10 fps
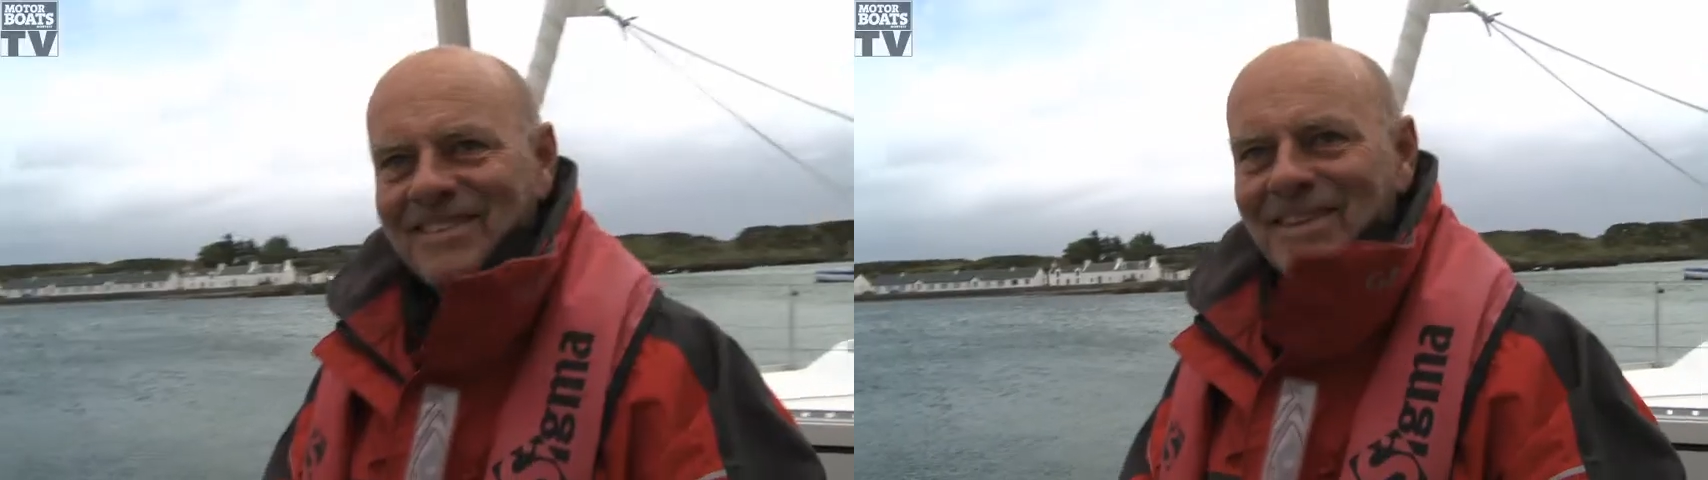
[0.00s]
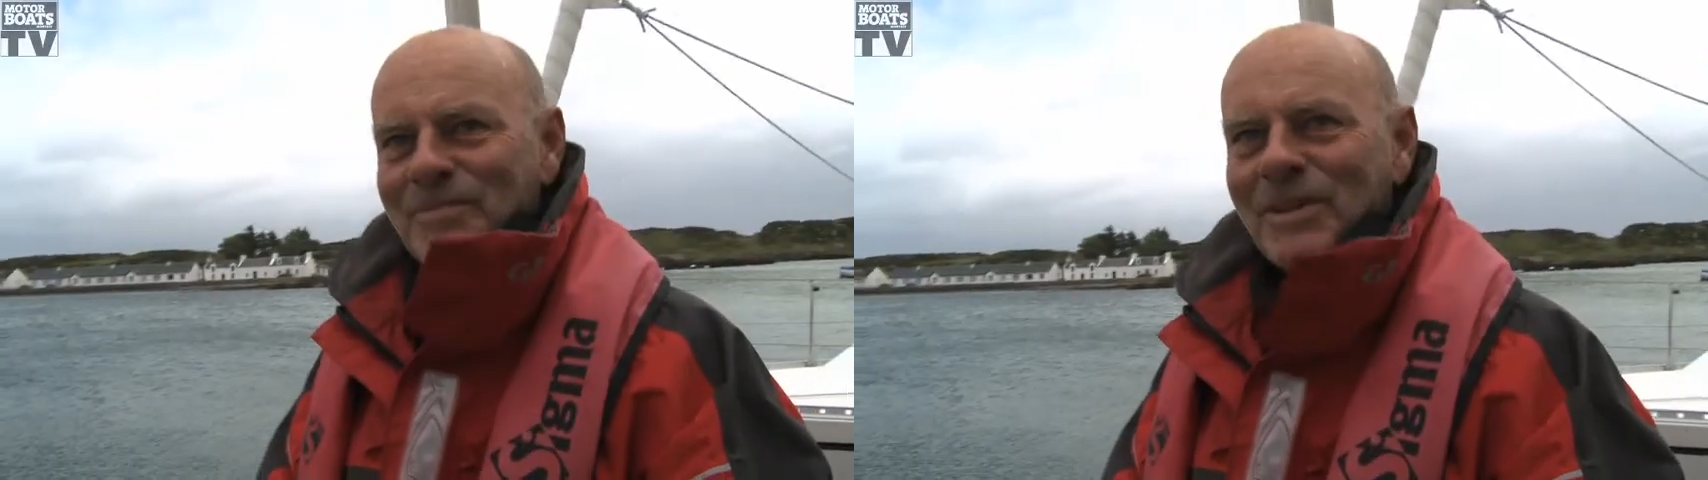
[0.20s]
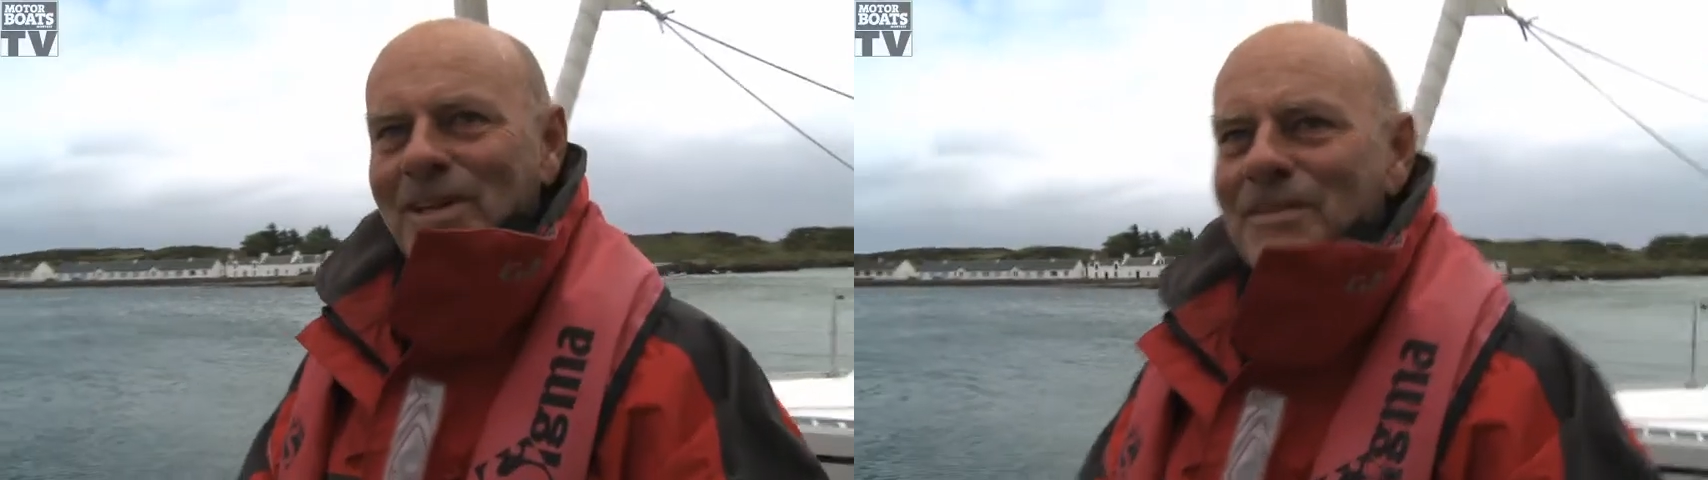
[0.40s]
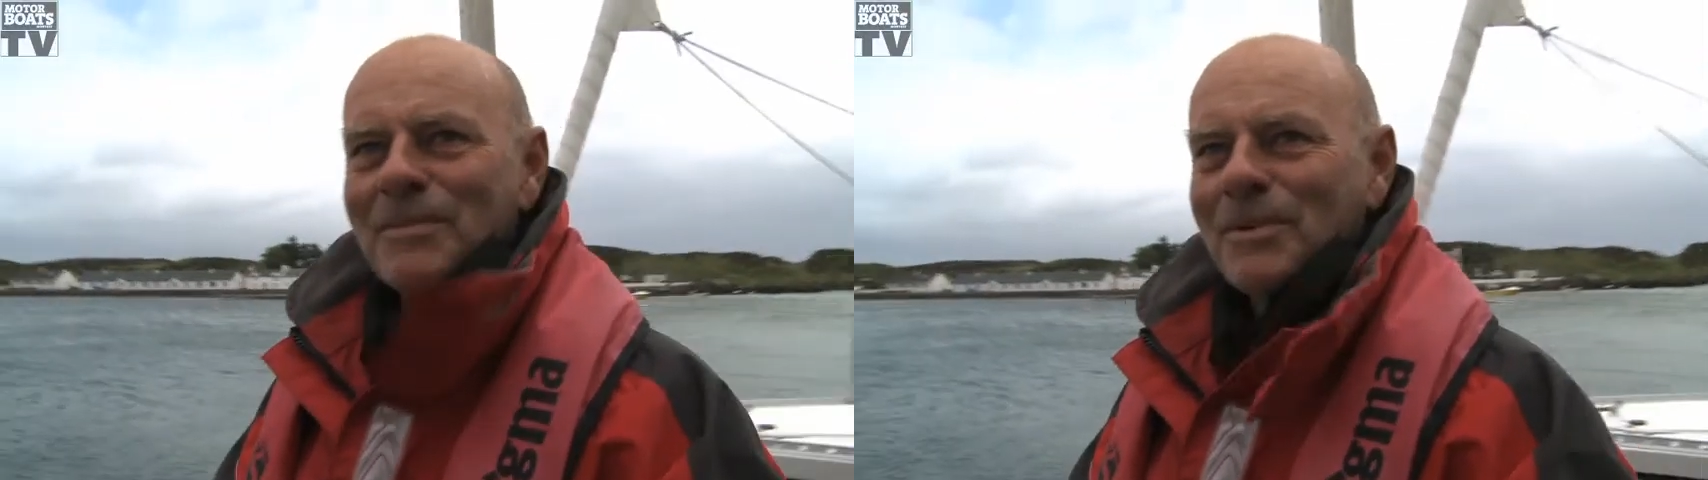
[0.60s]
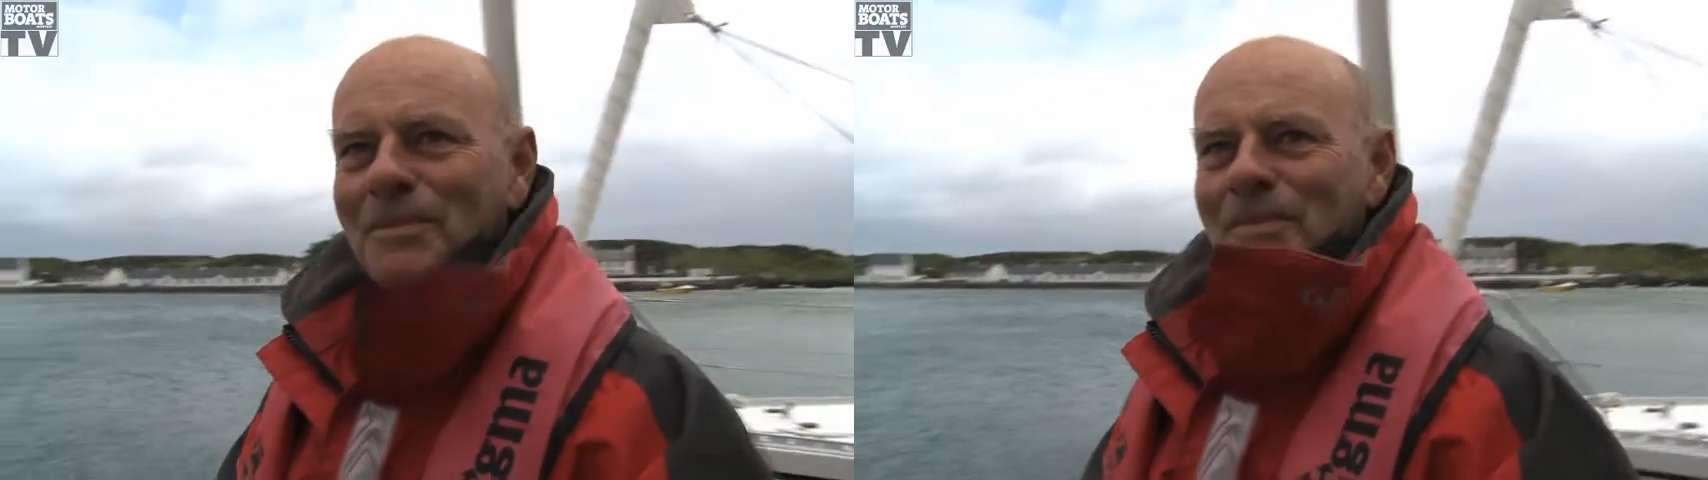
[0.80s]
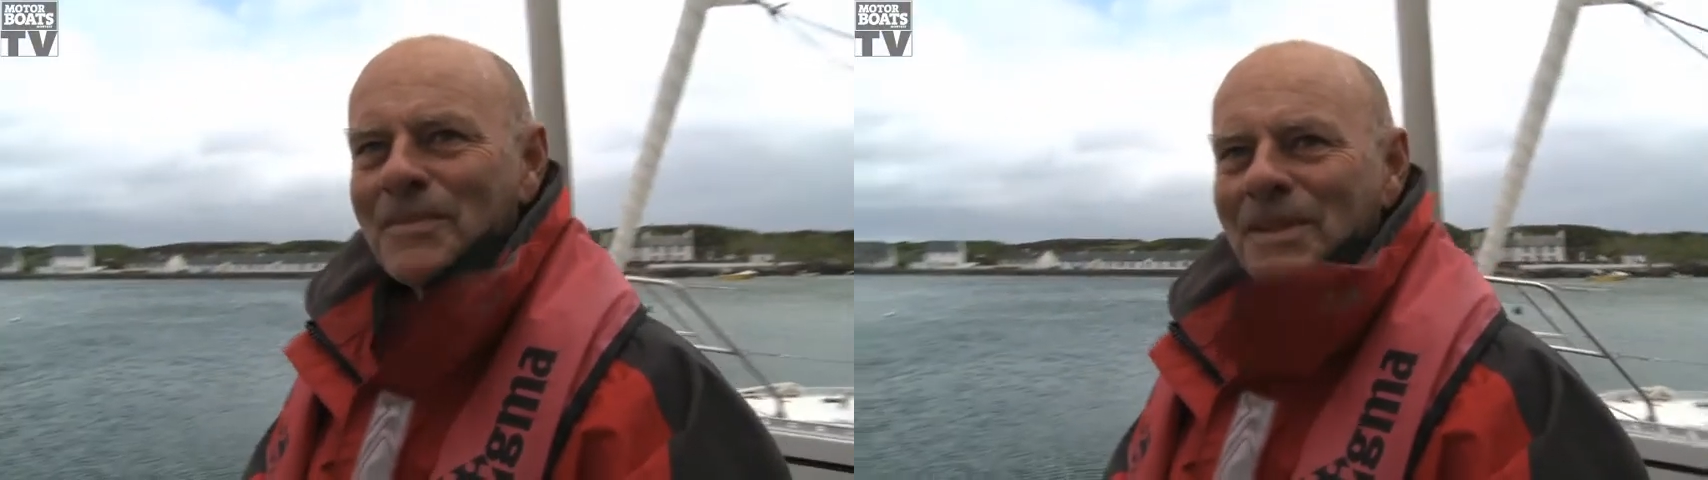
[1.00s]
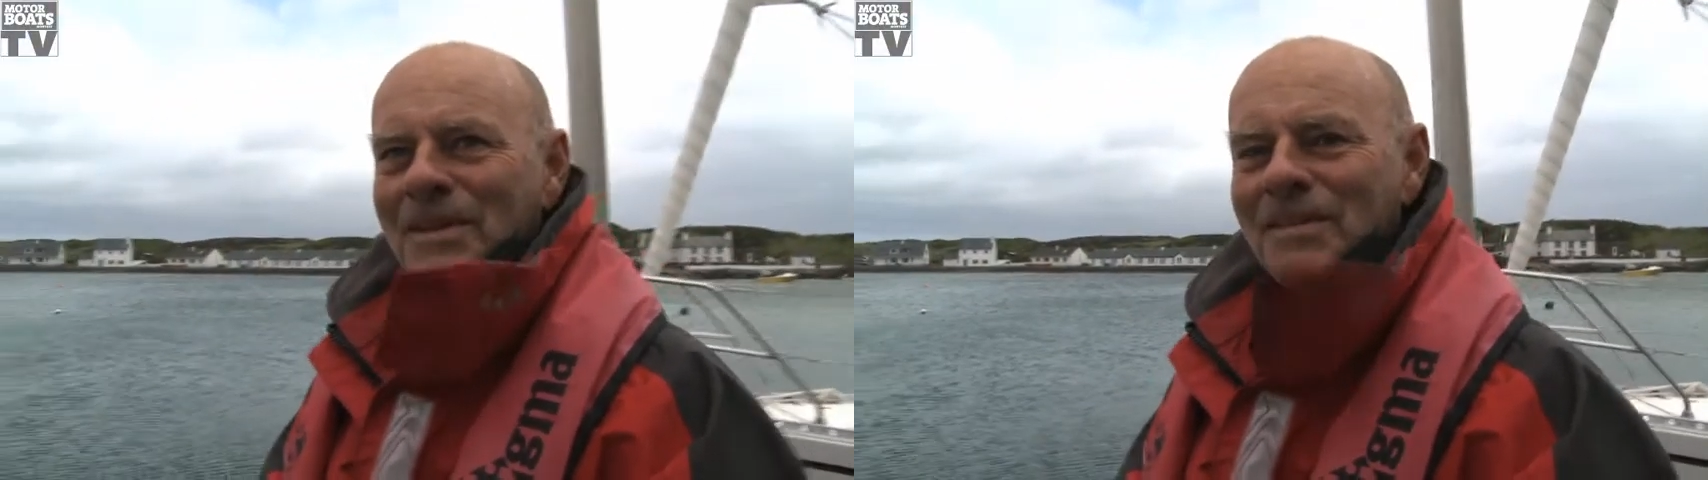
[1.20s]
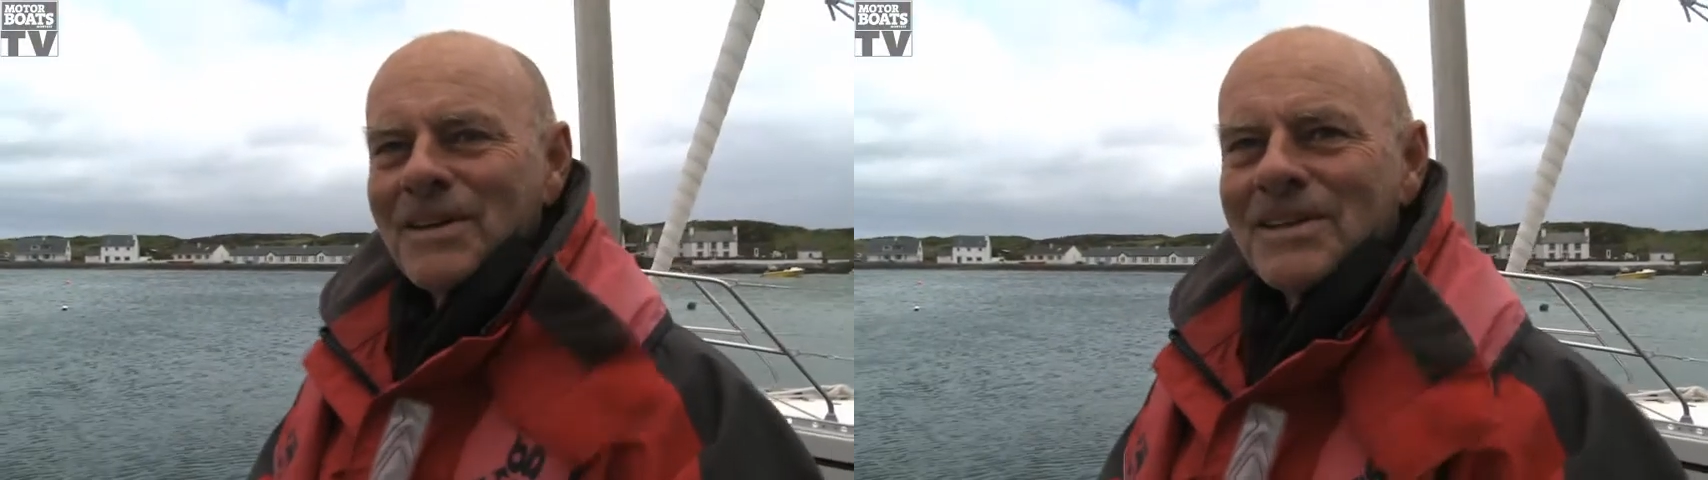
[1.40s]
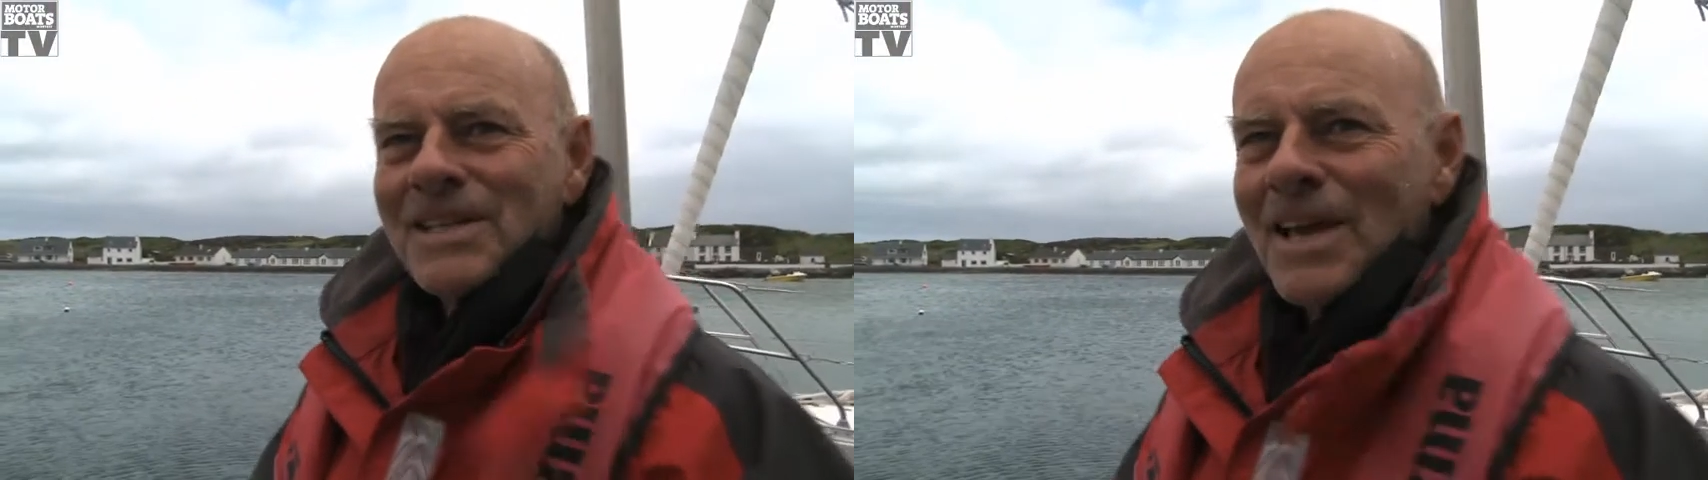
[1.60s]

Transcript: Unbelievable. Just